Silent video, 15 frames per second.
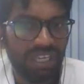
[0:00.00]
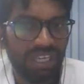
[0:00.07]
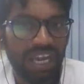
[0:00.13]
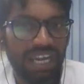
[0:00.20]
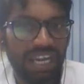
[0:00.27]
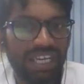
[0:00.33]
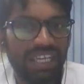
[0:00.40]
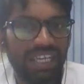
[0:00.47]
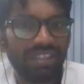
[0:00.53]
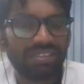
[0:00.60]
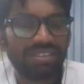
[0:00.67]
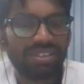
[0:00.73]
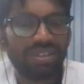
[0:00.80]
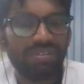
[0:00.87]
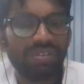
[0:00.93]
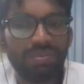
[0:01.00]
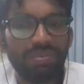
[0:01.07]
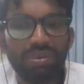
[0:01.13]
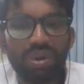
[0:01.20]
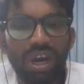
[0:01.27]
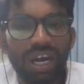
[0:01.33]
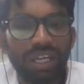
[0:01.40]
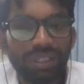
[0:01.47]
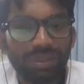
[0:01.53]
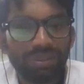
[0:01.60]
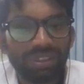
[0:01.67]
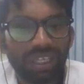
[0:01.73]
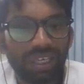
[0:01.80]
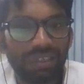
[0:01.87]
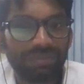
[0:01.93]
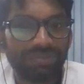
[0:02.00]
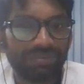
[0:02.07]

And next we will move on to the